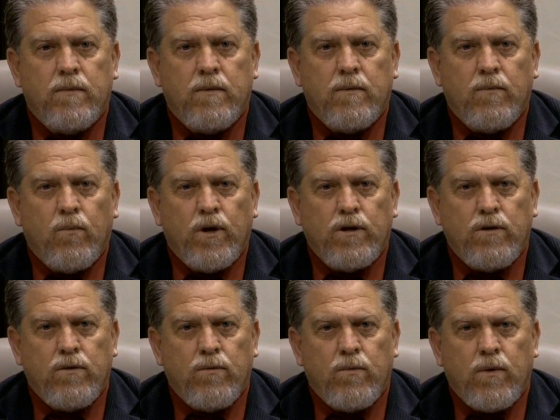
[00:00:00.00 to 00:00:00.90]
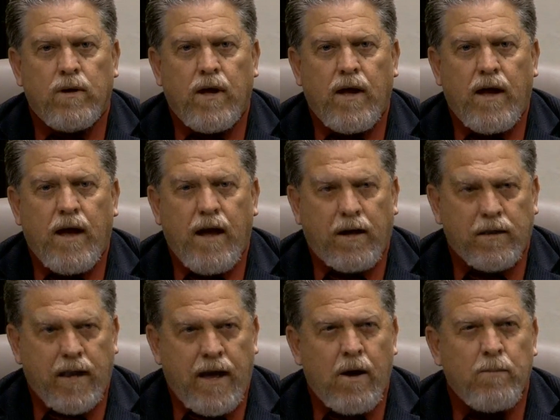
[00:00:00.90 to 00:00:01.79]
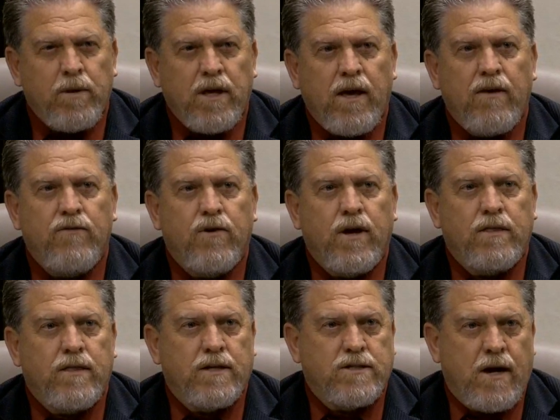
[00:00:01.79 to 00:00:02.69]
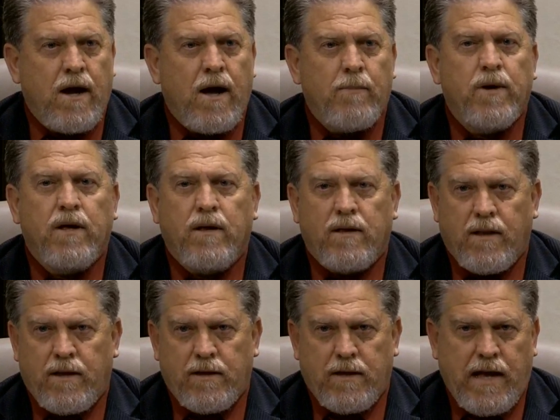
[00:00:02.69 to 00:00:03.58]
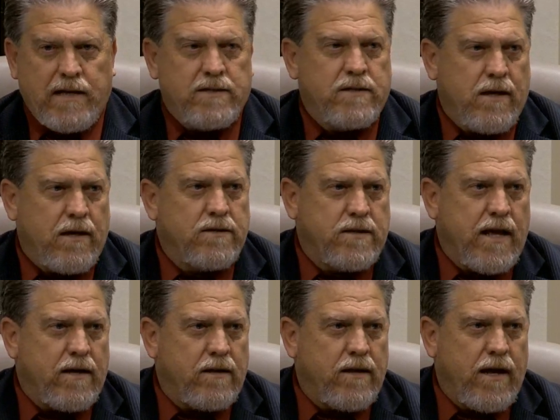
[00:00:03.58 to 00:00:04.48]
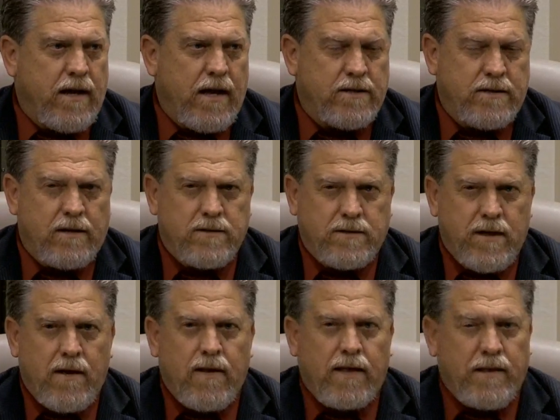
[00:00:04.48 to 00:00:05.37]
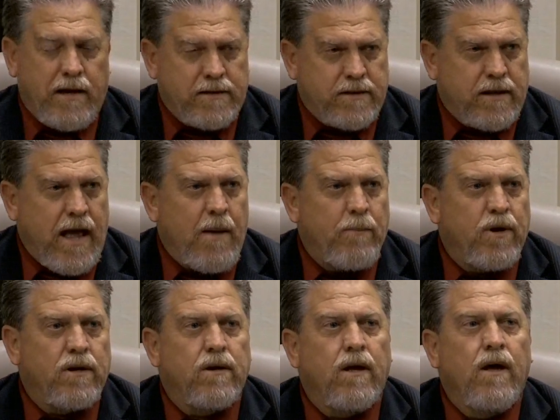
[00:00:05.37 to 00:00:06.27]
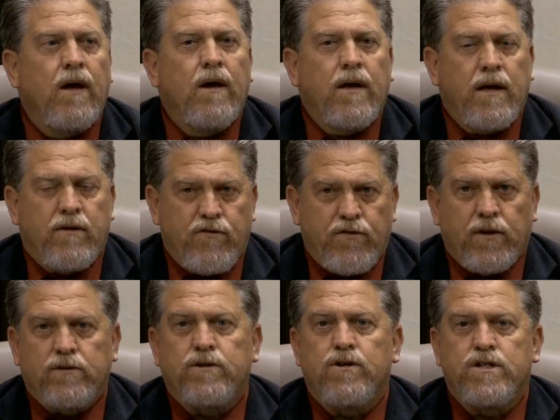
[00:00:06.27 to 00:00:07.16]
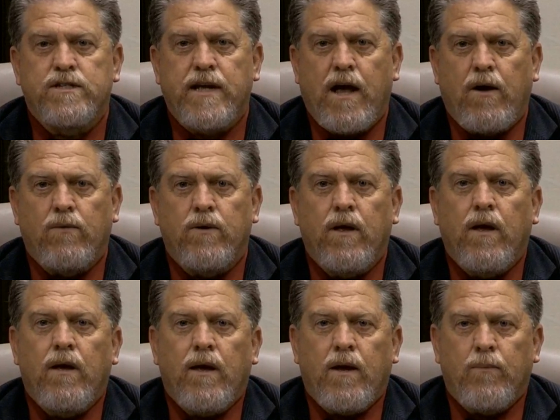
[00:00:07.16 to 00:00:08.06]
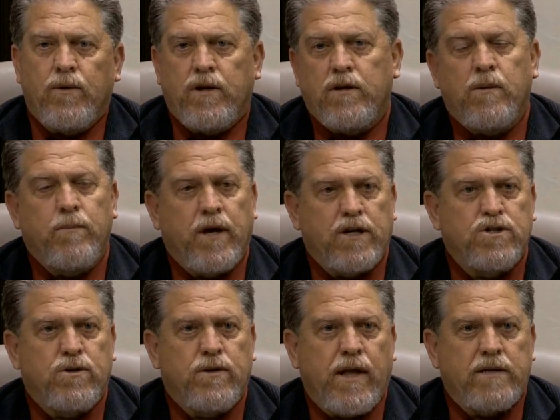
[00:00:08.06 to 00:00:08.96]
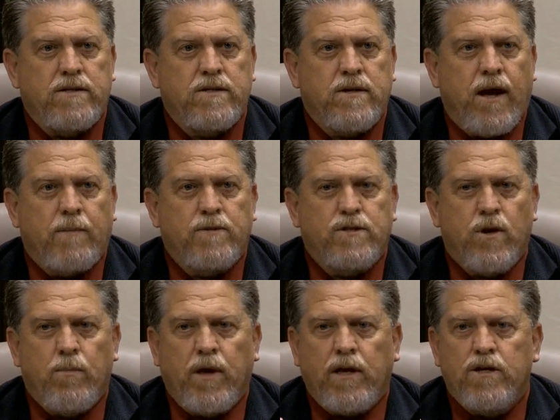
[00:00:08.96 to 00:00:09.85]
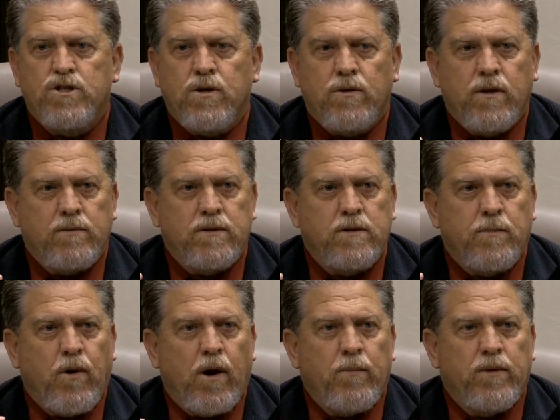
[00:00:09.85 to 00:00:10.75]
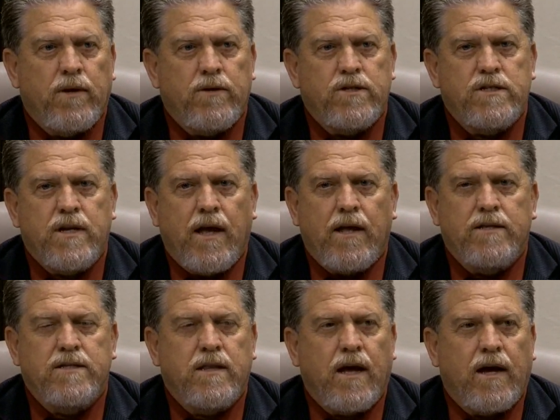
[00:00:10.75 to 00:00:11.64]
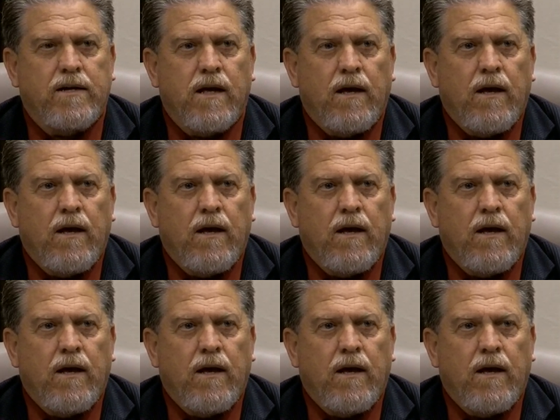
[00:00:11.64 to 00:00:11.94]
when you allow behavior at the top, as that has happened, it filters down, and we need to make sure that stops. So making sure that the department understands that